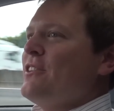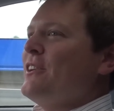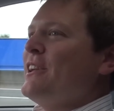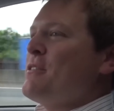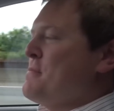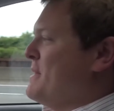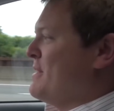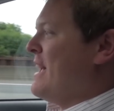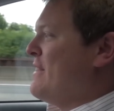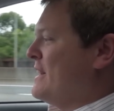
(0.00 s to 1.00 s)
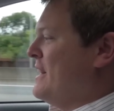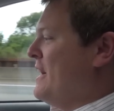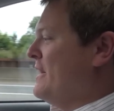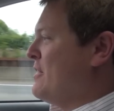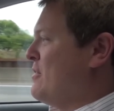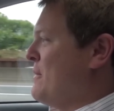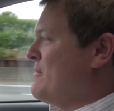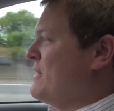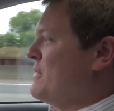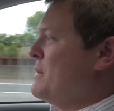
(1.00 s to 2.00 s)
You know, let's let's get the car, let's do
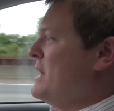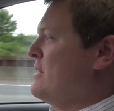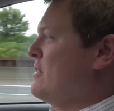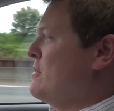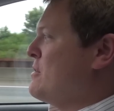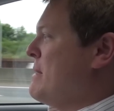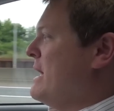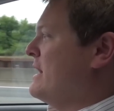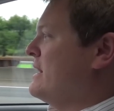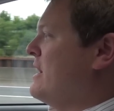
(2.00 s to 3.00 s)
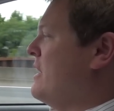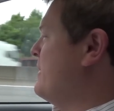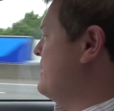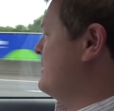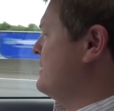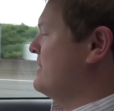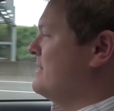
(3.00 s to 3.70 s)
everything that we need to do to make it a car that and, and